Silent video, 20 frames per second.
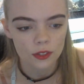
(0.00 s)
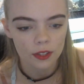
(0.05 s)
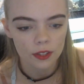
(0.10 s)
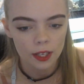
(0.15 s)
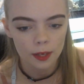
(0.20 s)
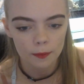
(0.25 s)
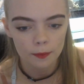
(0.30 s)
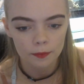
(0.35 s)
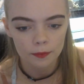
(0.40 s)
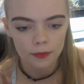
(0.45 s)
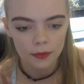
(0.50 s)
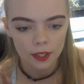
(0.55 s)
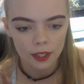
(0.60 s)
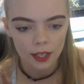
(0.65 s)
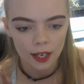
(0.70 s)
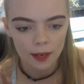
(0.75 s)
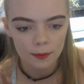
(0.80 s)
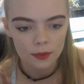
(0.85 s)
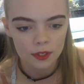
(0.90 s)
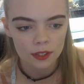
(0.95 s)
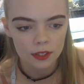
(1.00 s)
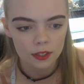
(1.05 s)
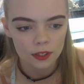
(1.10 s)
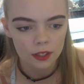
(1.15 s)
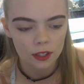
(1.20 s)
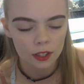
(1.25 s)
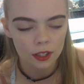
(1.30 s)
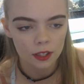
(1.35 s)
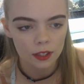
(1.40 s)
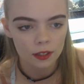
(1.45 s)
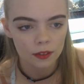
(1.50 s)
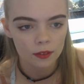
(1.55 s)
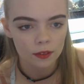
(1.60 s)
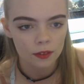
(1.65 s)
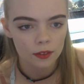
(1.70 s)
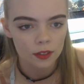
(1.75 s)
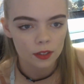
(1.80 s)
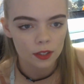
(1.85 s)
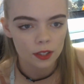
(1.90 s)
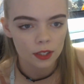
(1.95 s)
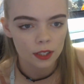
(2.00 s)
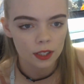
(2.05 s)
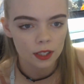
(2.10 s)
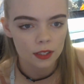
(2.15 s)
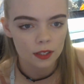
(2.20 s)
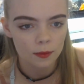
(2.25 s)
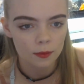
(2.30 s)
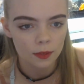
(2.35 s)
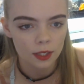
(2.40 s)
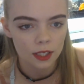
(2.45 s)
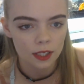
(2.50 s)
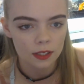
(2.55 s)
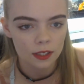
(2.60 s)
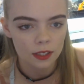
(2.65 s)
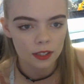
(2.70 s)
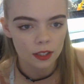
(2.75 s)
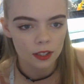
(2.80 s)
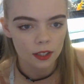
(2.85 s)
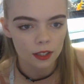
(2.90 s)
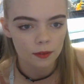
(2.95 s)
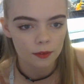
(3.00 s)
them. I'm just going to get some links here.